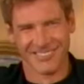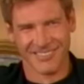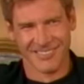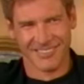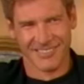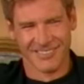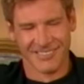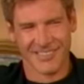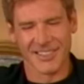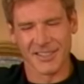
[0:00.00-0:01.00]
It's just
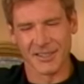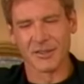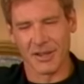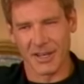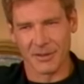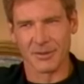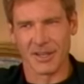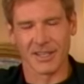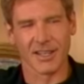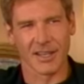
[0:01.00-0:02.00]
so perfect. It's a great
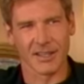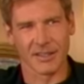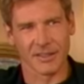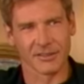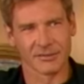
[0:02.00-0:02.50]
running gag, yeah.